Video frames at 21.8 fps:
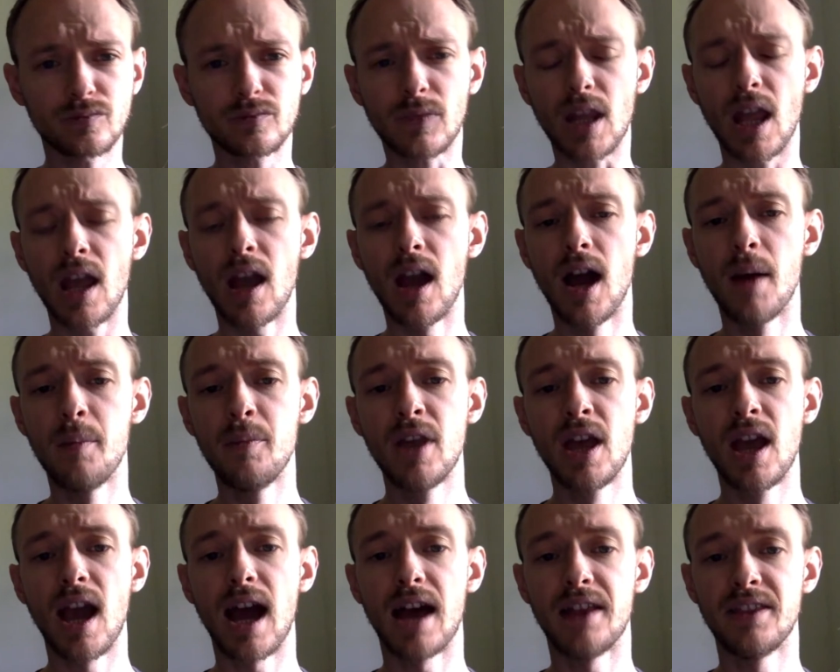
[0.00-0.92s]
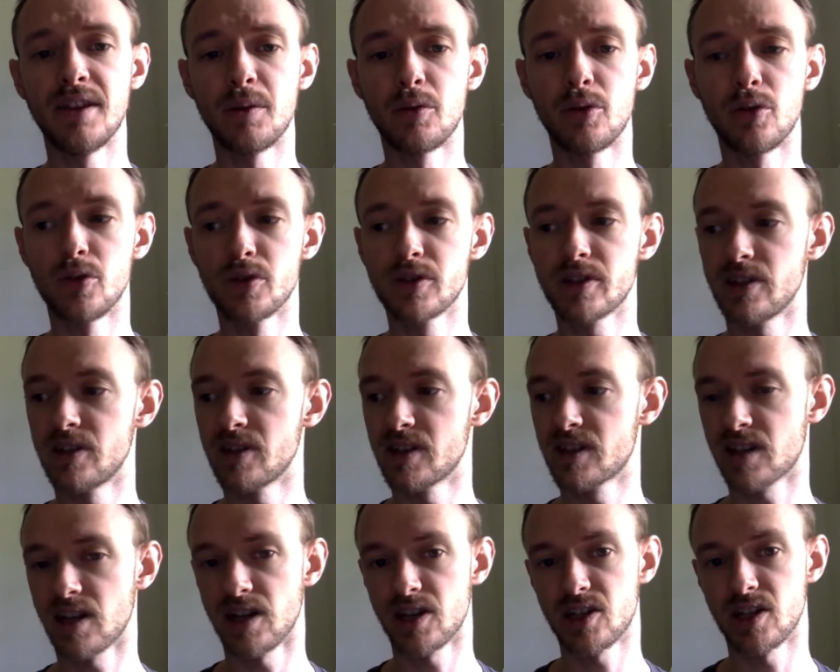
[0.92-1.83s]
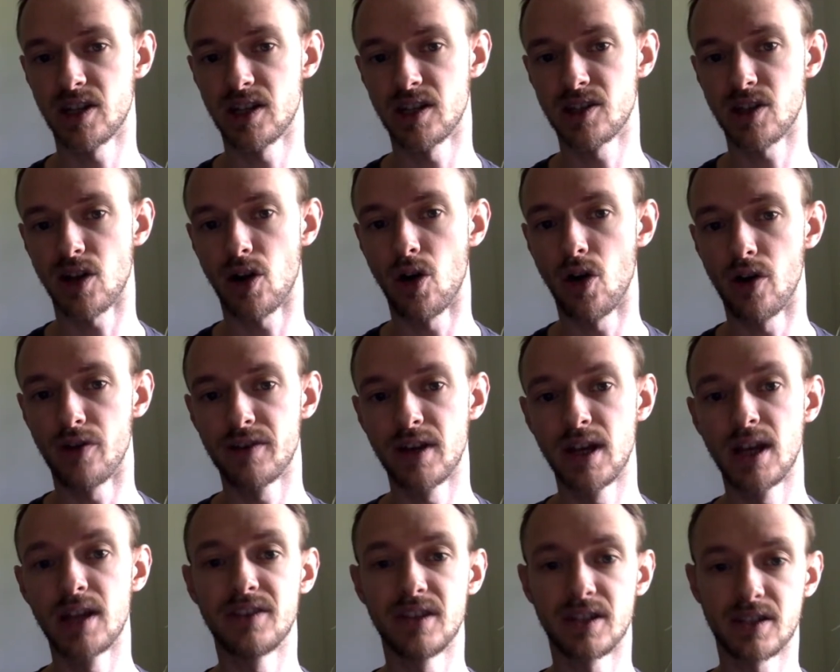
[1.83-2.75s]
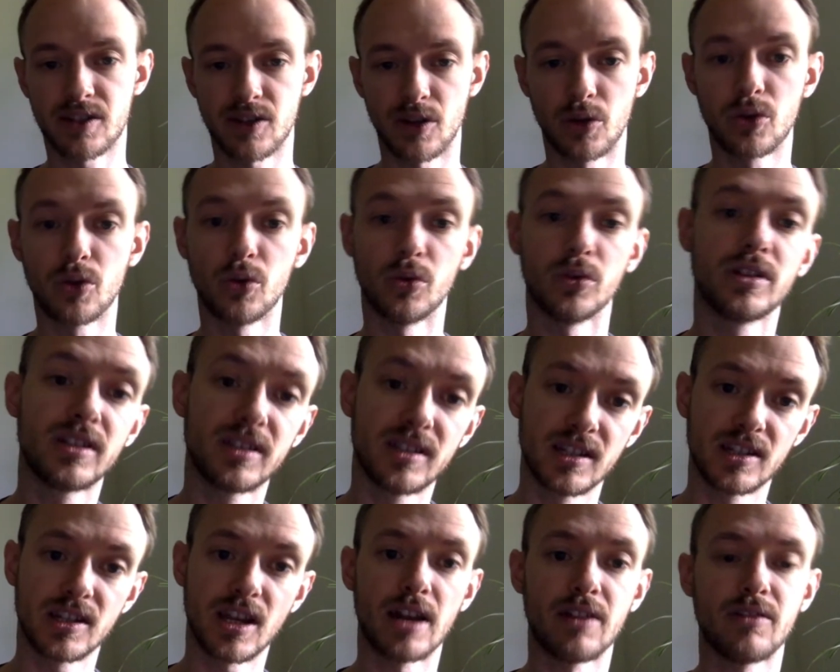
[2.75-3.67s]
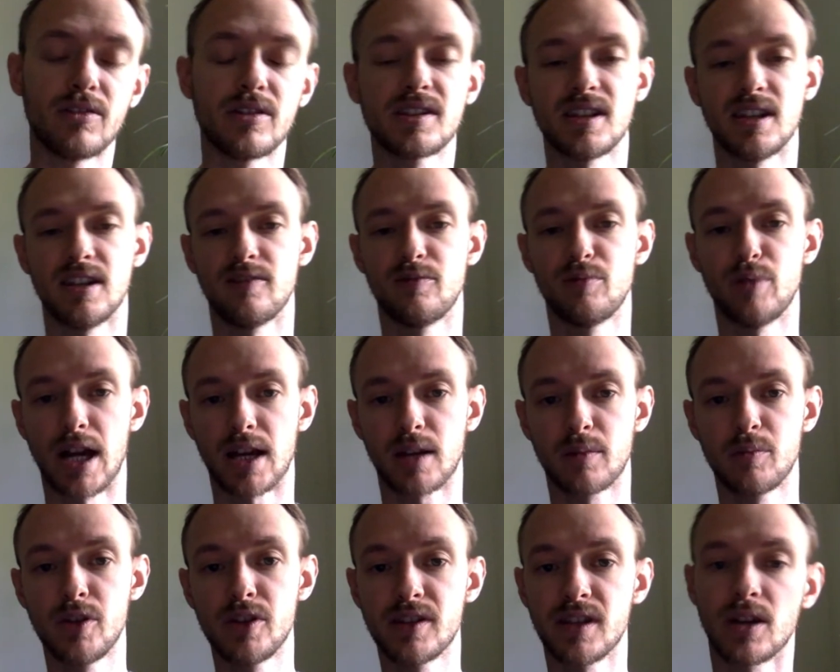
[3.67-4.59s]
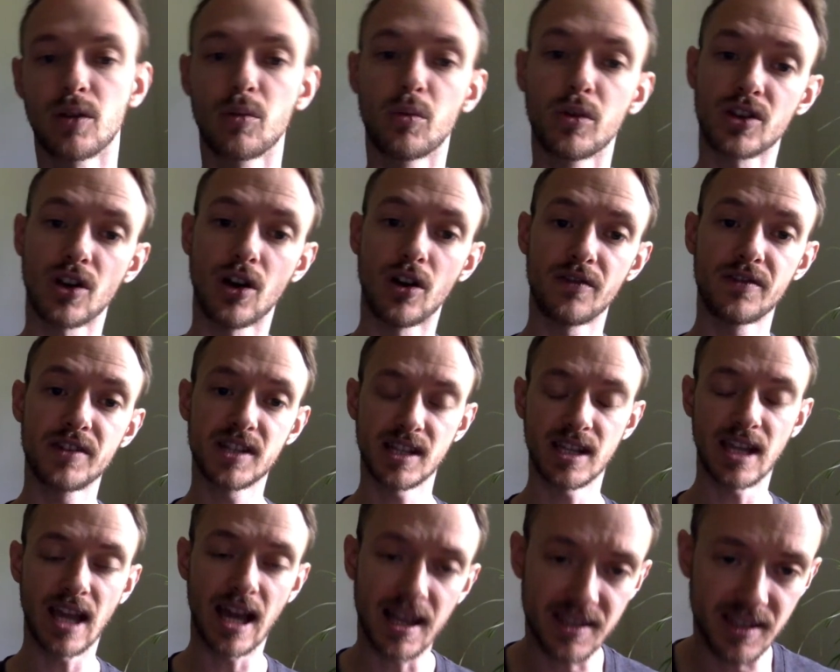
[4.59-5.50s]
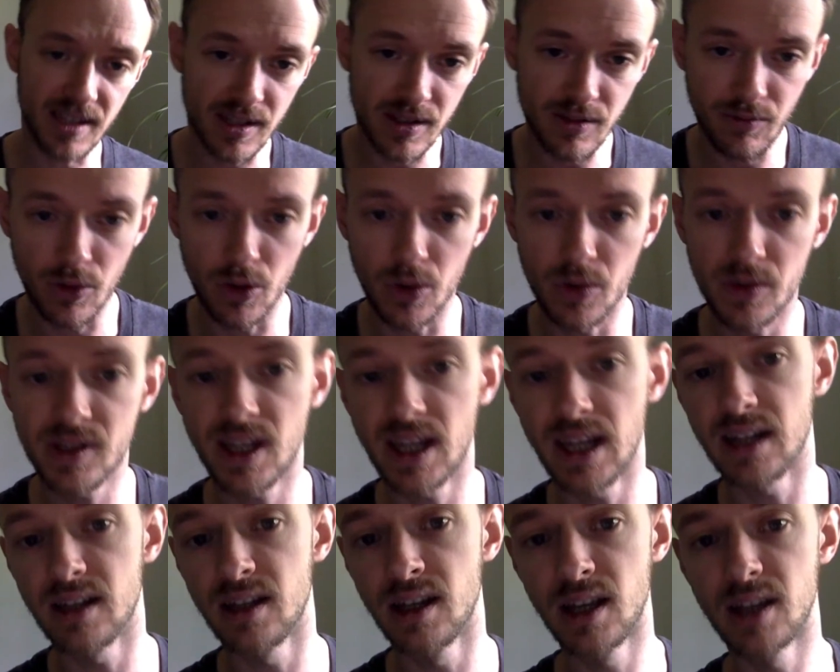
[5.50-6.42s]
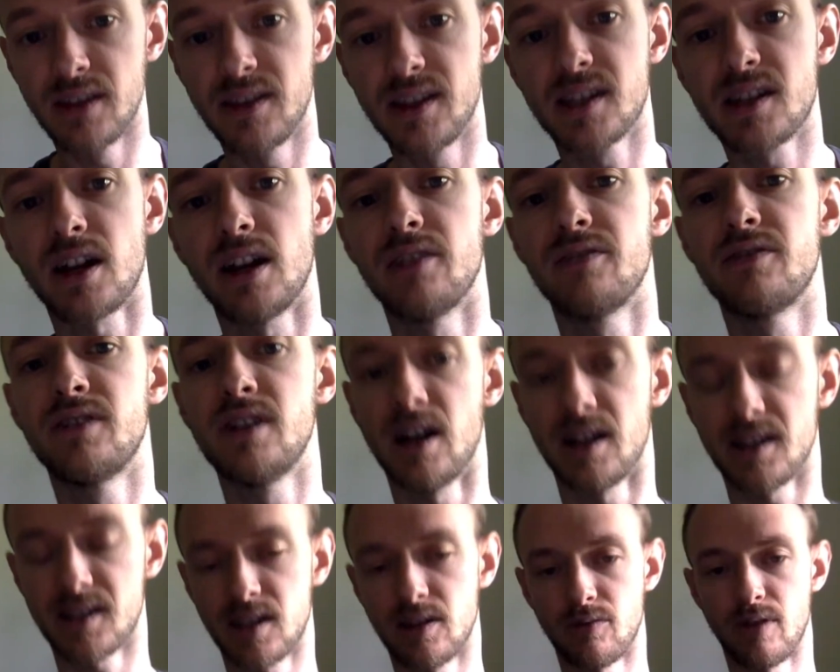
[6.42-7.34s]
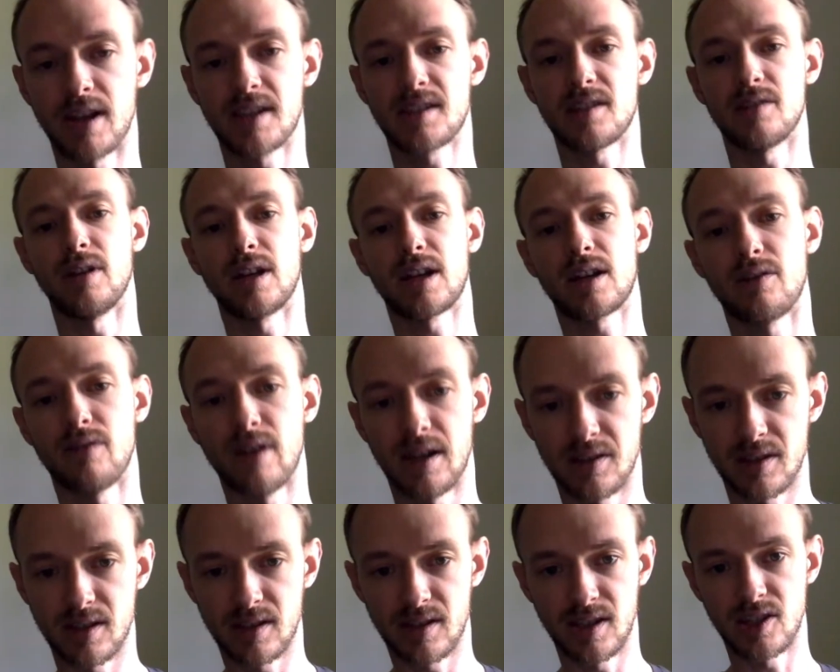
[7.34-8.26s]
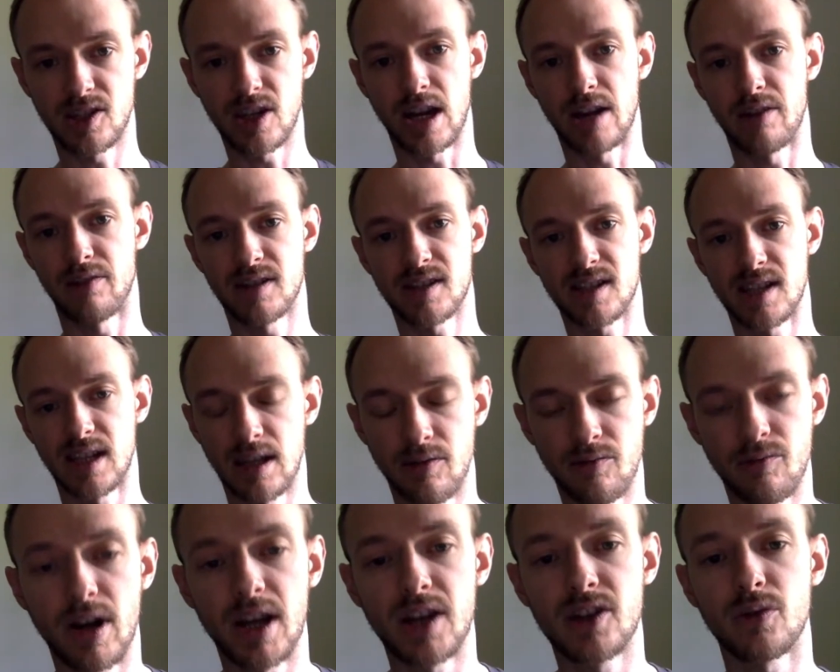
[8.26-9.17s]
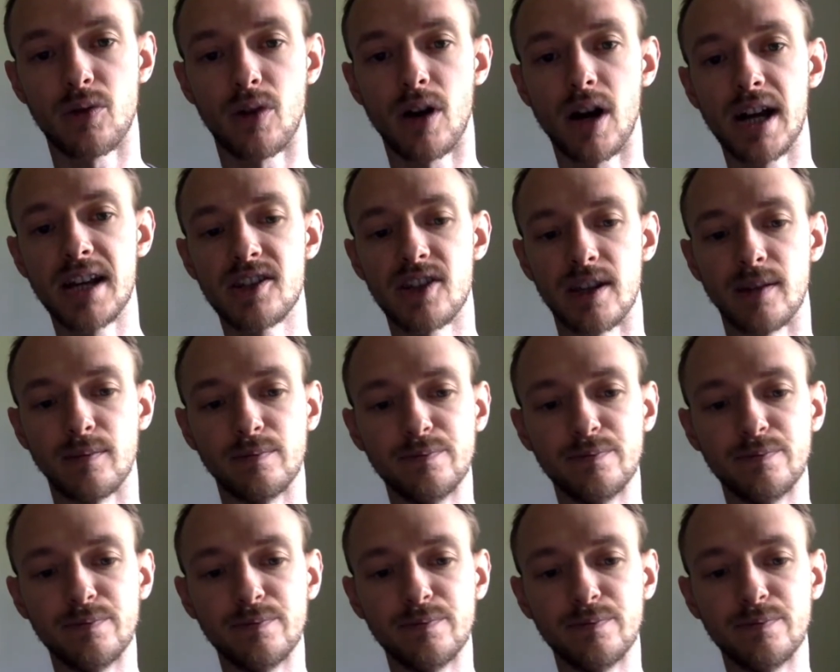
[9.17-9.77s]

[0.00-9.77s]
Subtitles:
and there were also discussions of the so-called degeneracy of black music, which obviously has its roots in this kind of Nazi rhetoric around degeneracy and racial hygiene.